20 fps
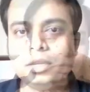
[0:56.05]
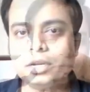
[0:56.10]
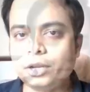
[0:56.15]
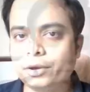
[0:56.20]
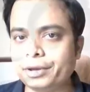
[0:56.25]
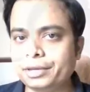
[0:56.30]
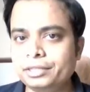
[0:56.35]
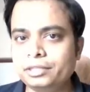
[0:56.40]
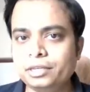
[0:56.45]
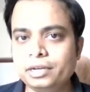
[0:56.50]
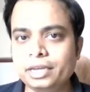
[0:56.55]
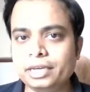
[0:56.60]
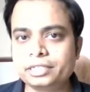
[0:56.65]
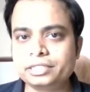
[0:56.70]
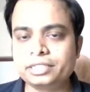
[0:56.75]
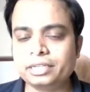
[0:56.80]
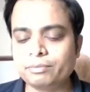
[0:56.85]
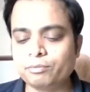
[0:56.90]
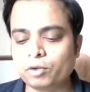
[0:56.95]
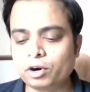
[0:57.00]
Now in the
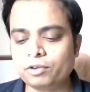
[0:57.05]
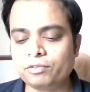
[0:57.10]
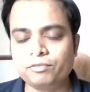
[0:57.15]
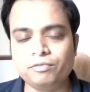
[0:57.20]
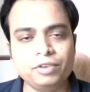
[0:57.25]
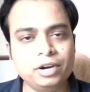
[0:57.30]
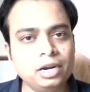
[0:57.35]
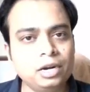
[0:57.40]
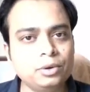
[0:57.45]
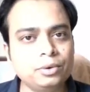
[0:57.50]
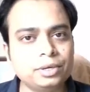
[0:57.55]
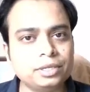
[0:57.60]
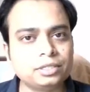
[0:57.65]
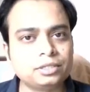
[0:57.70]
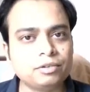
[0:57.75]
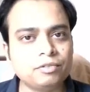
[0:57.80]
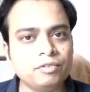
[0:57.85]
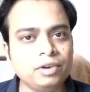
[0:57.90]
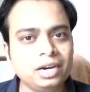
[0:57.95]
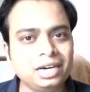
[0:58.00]
next step, what we'll do
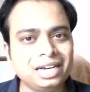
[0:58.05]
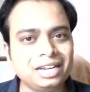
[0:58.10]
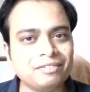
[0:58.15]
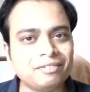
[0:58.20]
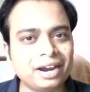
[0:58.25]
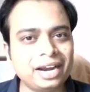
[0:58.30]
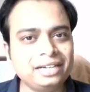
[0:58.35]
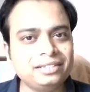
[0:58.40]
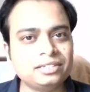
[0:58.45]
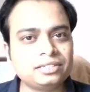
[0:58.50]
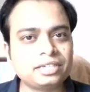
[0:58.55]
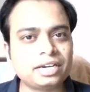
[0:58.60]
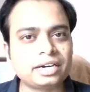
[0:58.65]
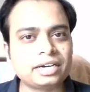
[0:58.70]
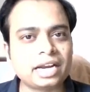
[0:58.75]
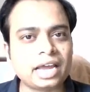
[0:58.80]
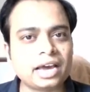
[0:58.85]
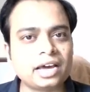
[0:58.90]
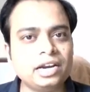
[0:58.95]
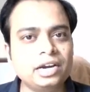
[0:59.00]
is we'll divide this
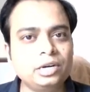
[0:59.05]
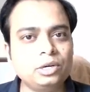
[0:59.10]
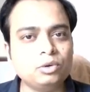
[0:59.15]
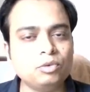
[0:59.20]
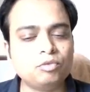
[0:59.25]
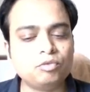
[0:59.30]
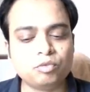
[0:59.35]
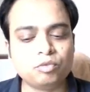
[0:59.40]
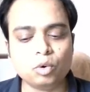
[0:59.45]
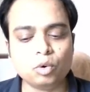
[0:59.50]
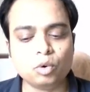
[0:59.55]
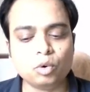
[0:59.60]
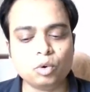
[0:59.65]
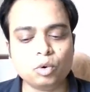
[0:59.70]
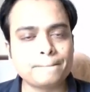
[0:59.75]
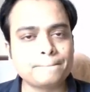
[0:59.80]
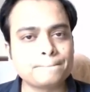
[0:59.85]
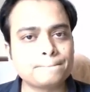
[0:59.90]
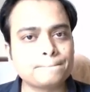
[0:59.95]
rectangle into four